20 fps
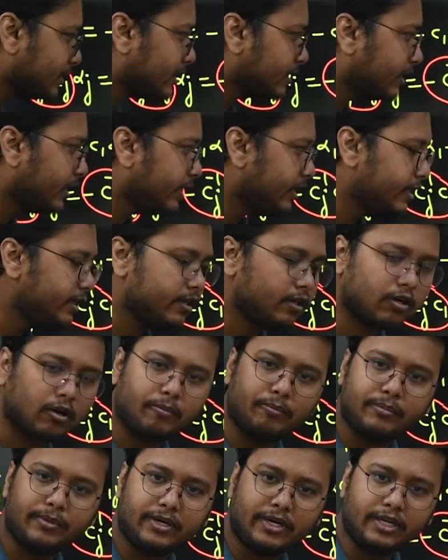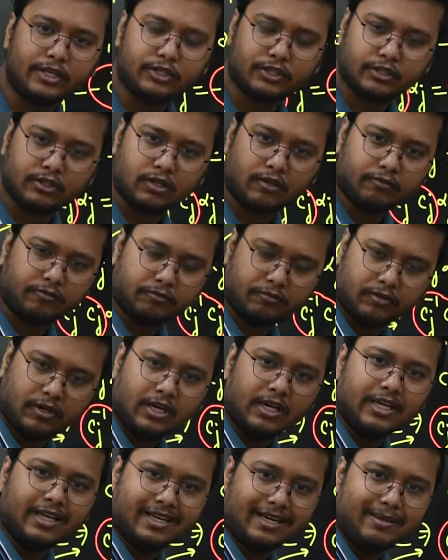as a linear combination of
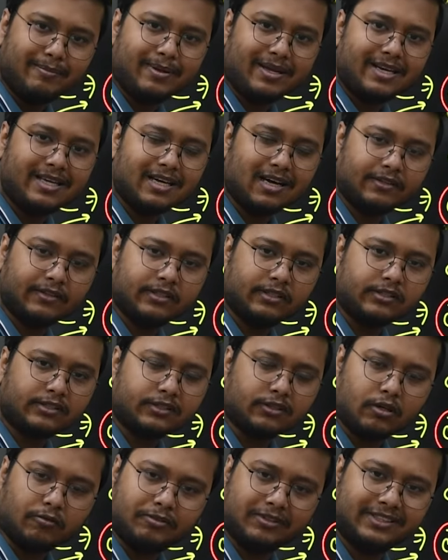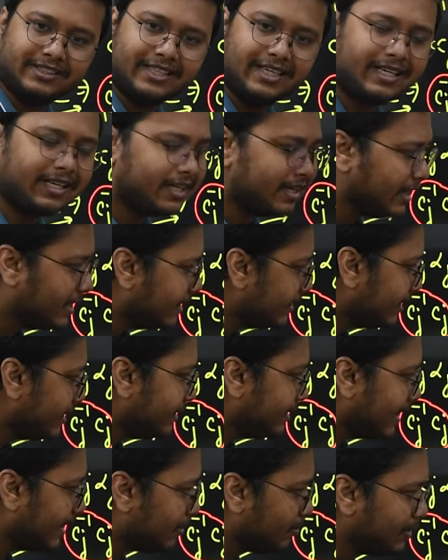remaining others of a set, then
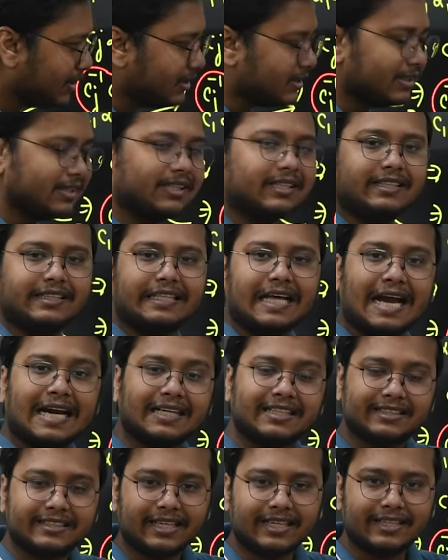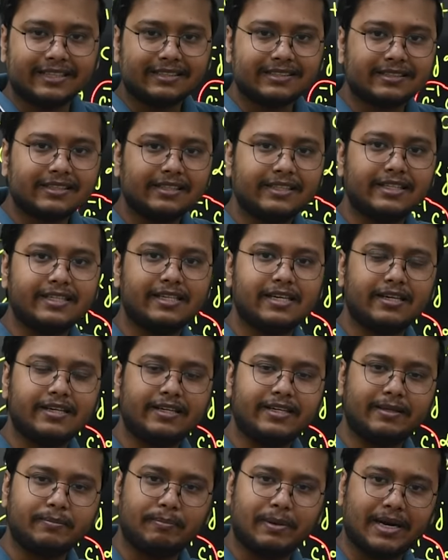that means that set is
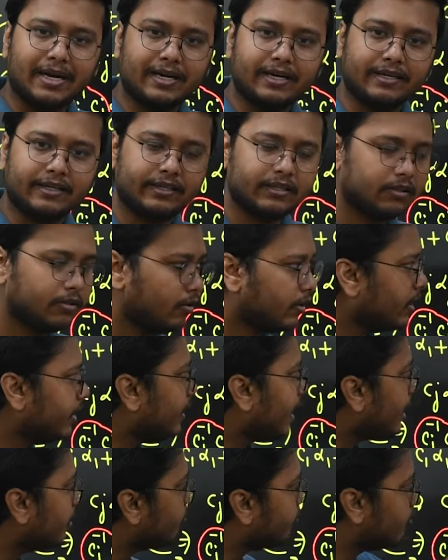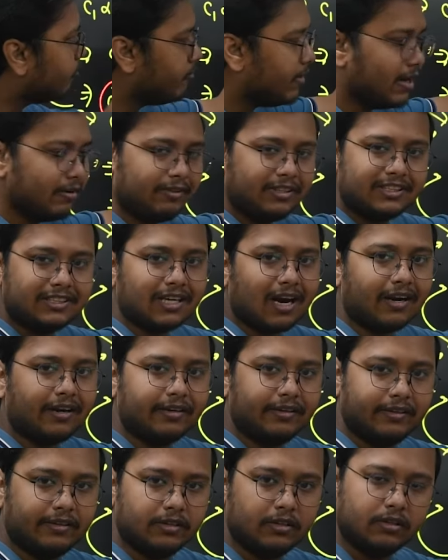linearly dependent. Okay, right from where we
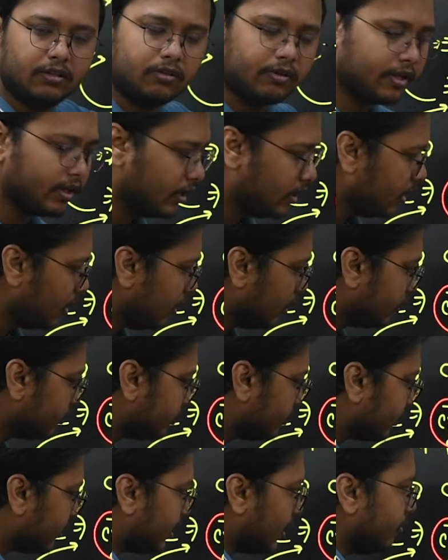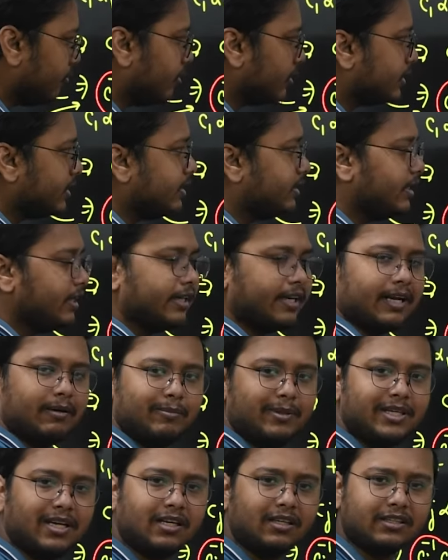started. Okay, so the conversely thing can
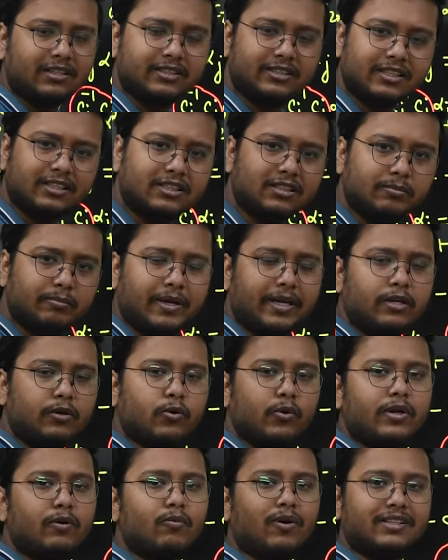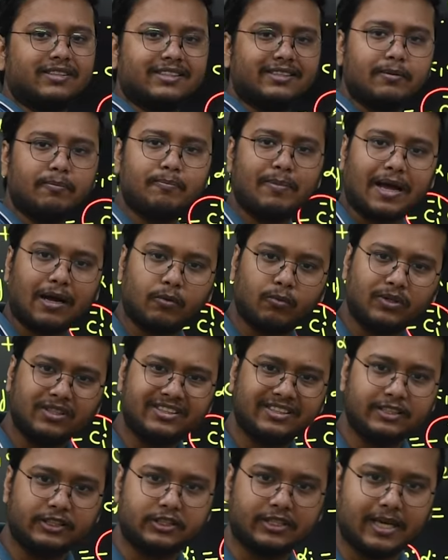be done just by going one step
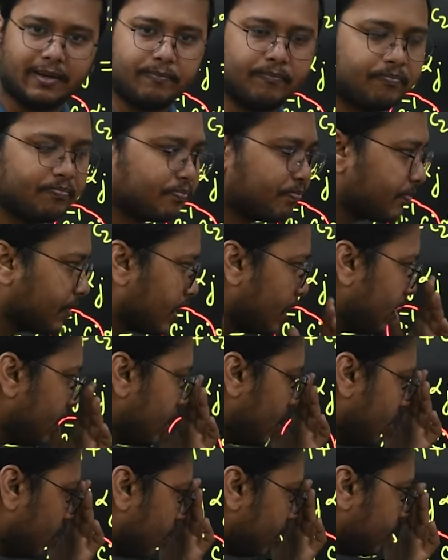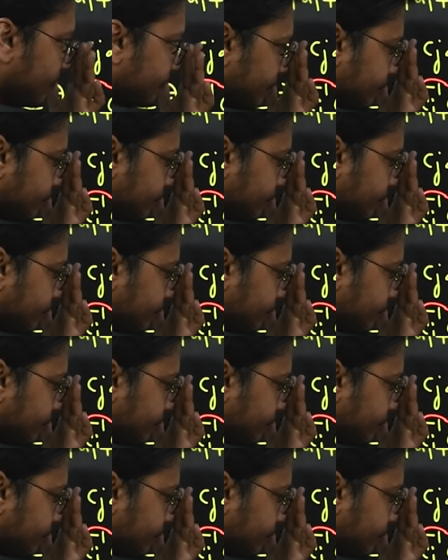backwards each time. Okay,